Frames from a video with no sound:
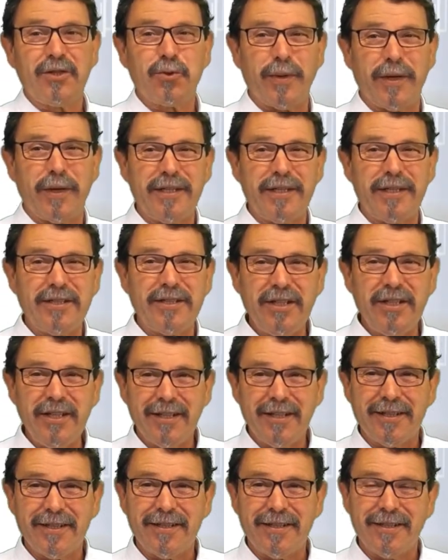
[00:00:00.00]

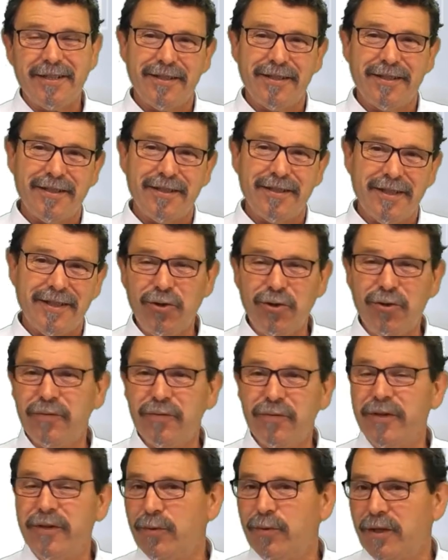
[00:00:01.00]
20
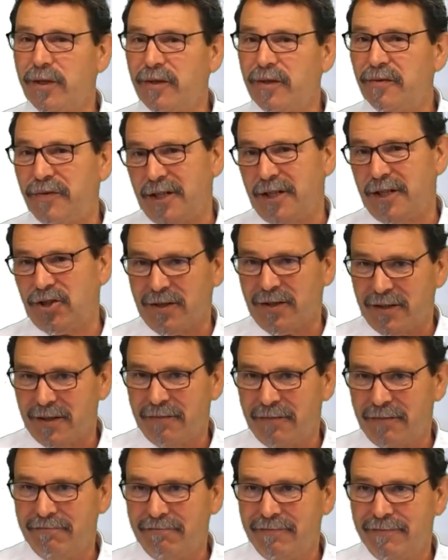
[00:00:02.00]
individual functions.